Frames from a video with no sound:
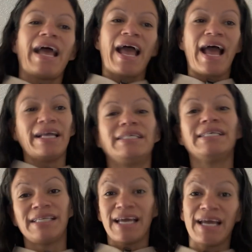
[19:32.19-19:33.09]
had
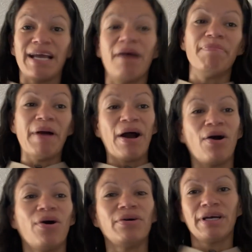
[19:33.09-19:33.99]
to say
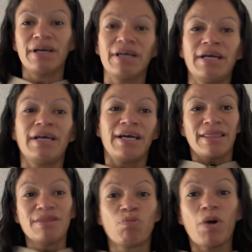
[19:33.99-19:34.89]
about
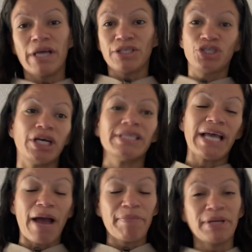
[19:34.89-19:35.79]
what
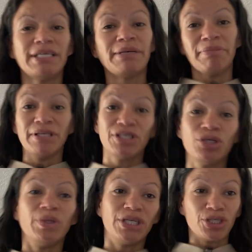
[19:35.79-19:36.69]
just happened, but
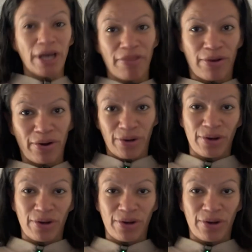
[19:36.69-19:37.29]
to each other,